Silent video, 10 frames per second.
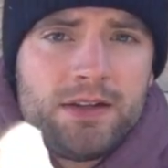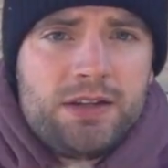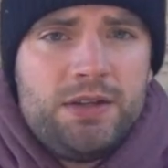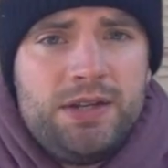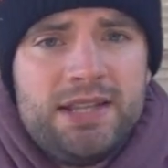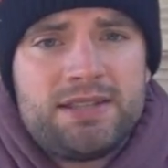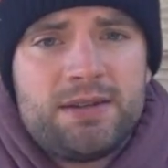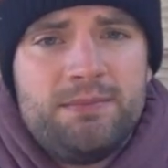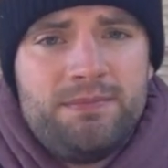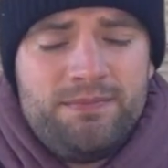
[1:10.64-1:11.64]
you need
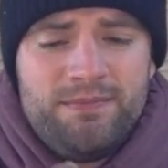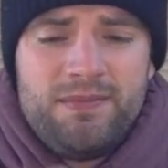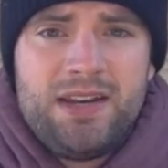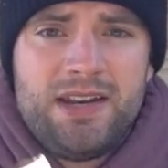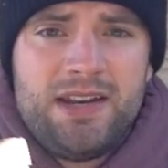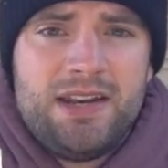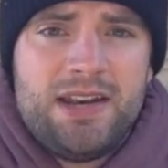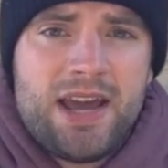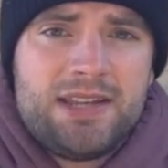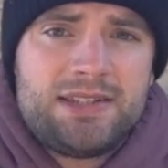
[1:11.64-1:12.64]
some
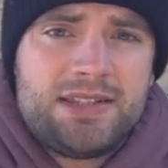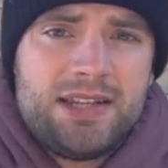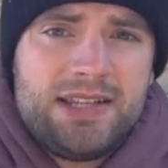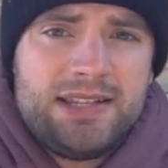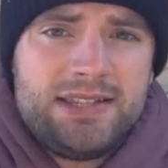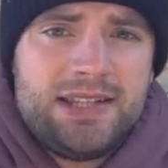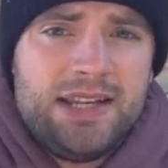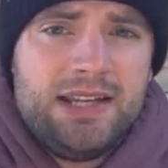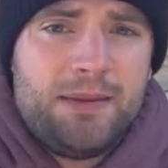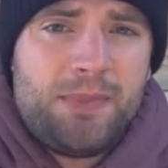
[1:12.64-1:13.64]
nice
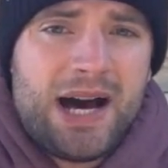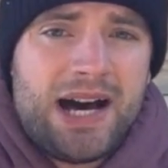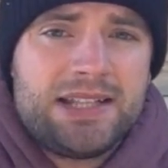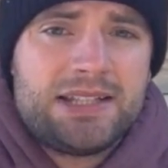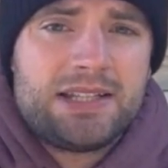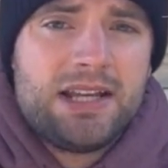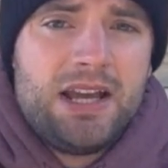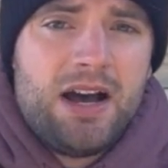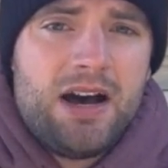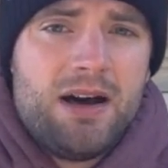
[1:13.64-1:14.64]
seed pots
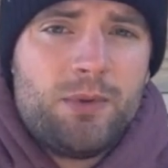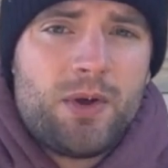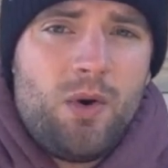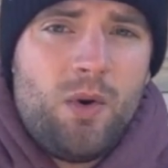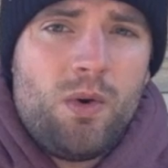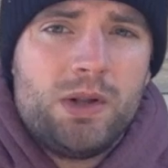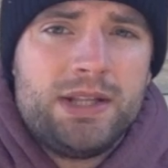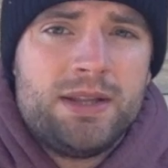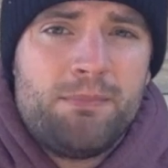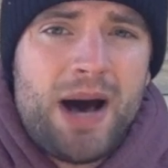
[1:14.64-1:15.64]
with a hole
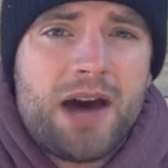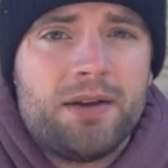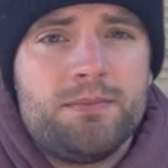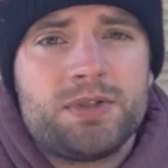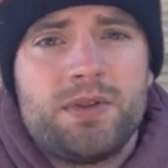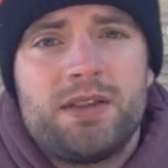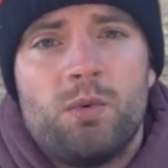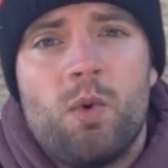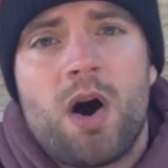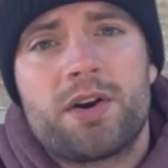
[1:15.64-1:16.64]
in the bottom so that the
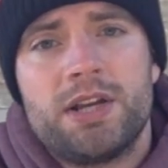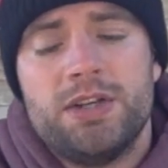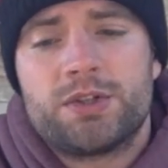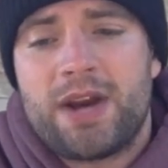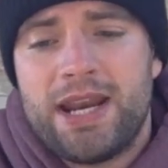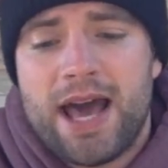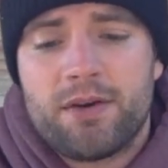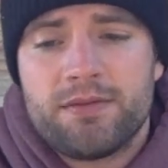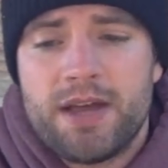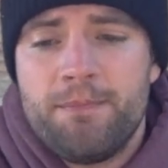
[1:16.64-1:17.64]
water can drain out
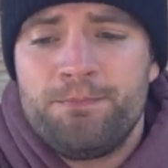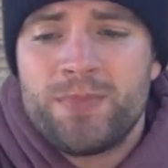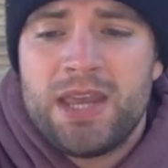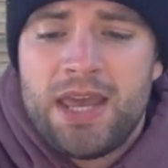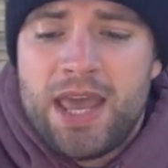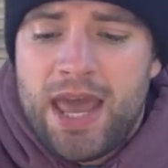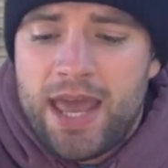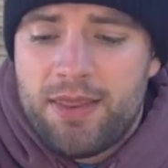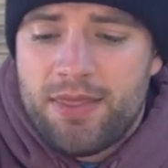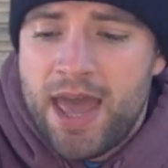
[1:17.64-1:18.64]
of them.
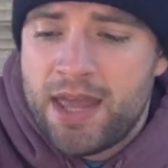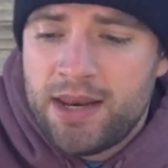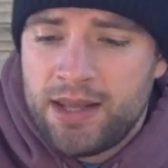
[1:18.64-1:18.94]
And then